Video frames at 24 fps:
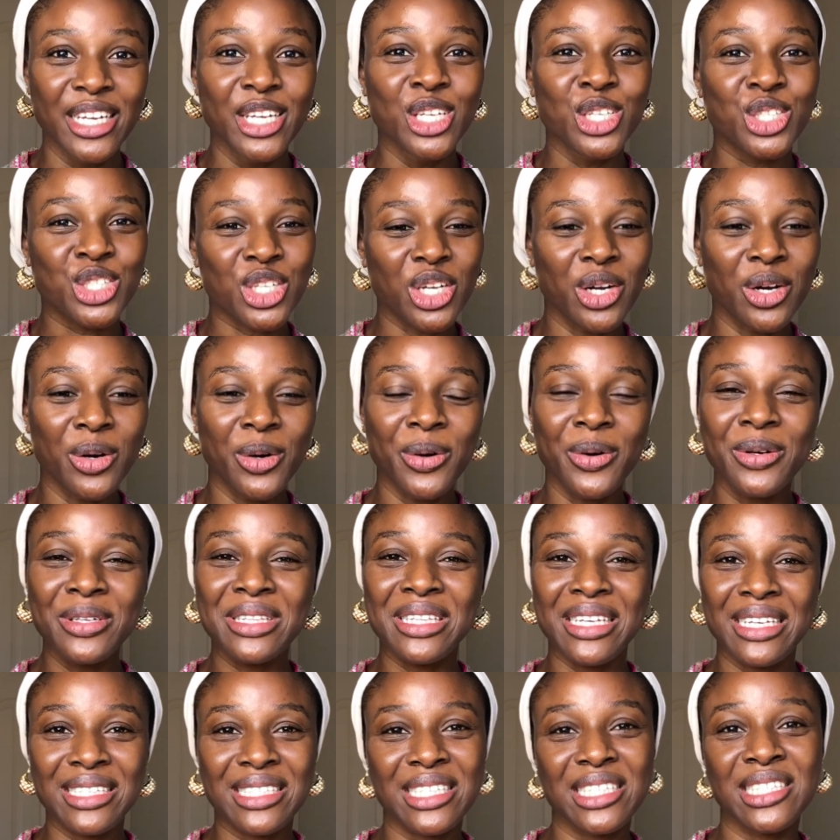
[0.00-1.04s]
So
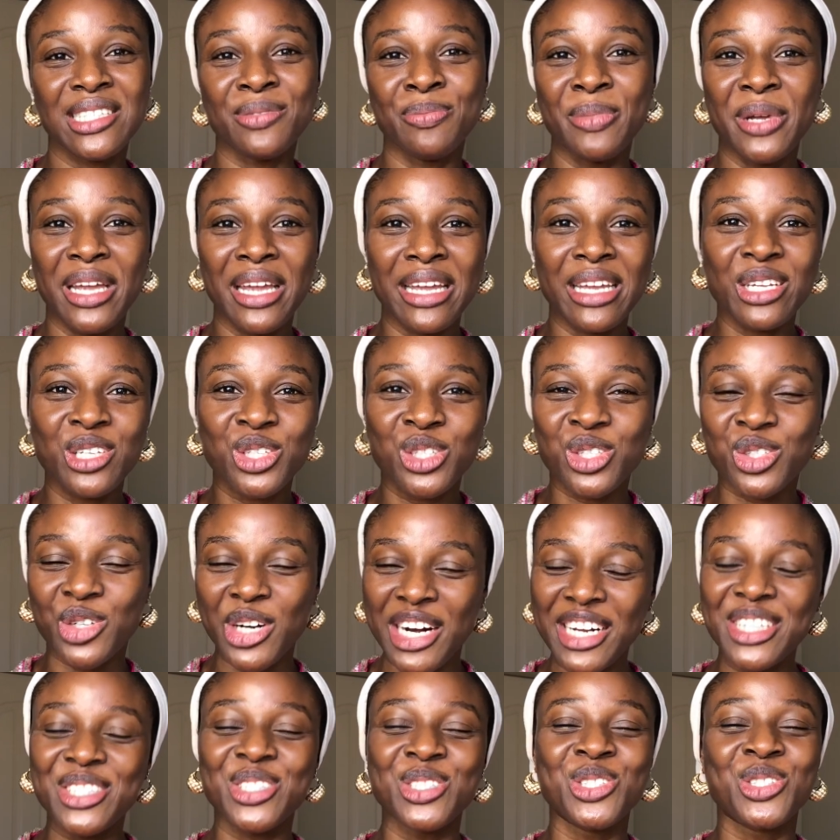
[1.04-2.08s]
this is me
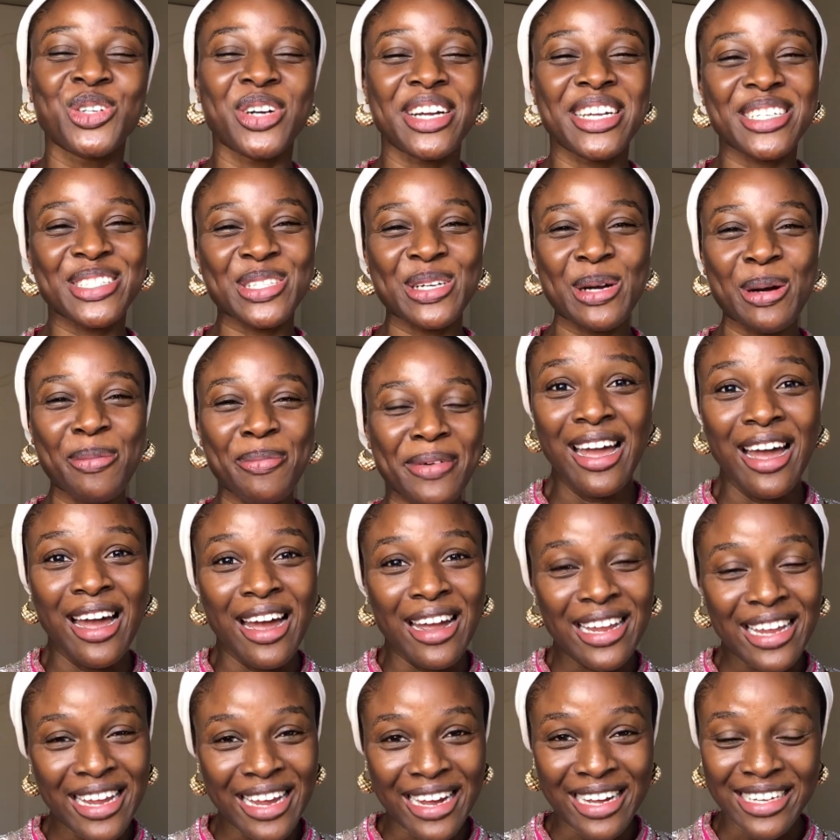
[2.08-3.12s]
trying to dress up.
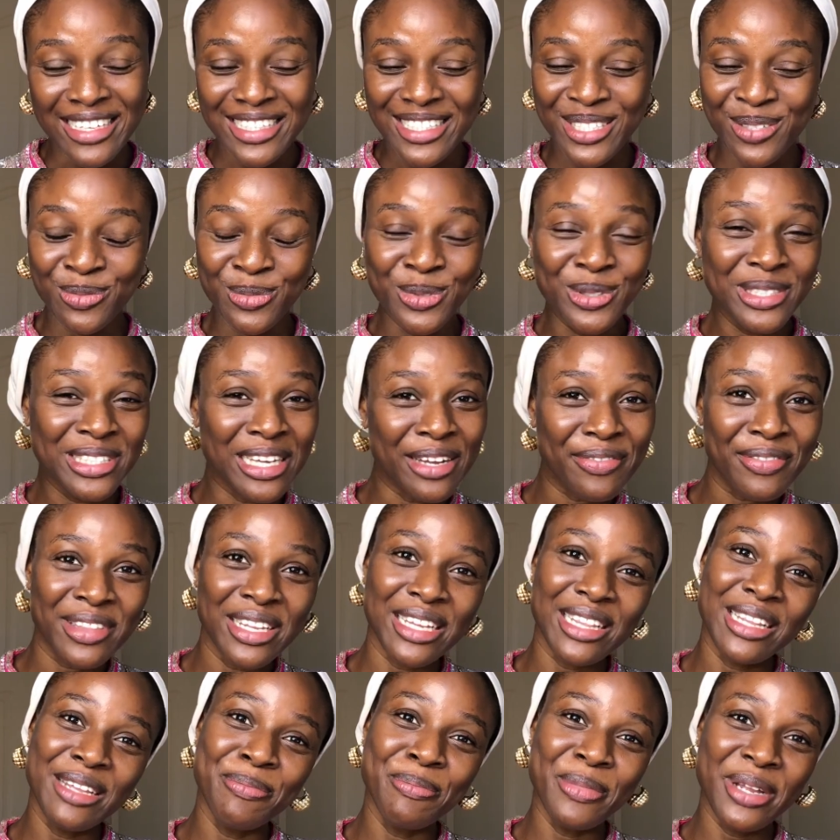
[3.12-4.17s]
Yes, we'll
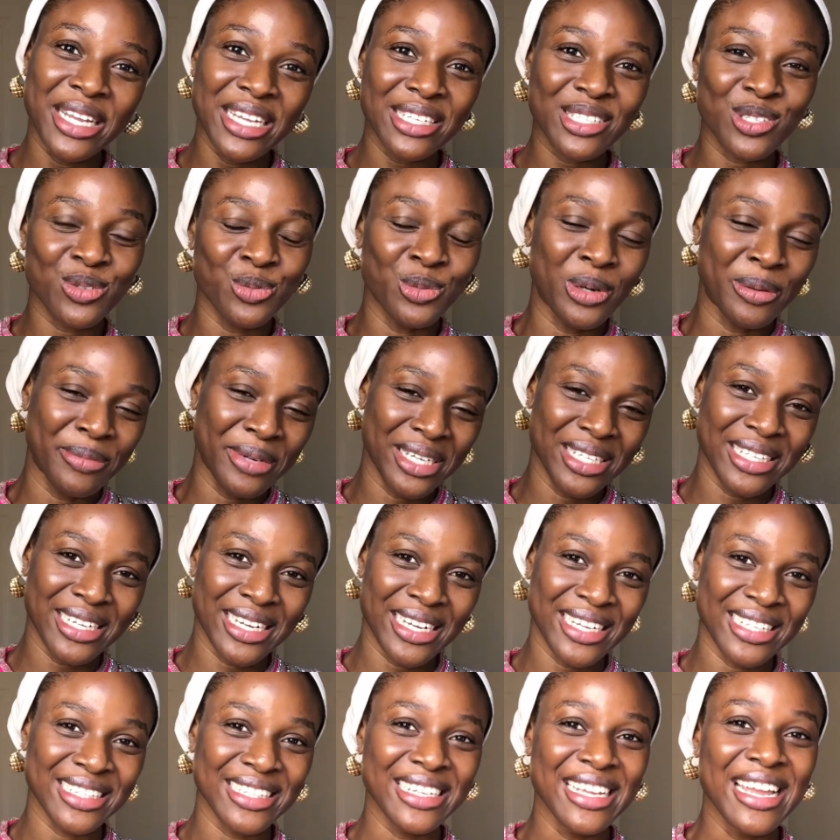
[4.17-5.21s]
definitely miss
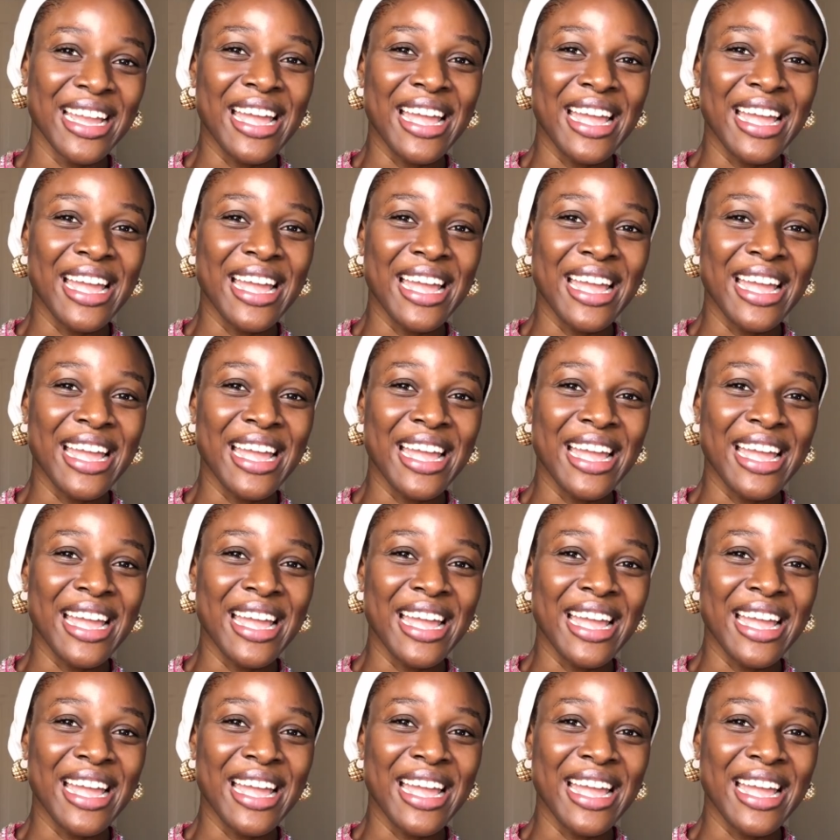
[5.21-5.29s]
Ramadan.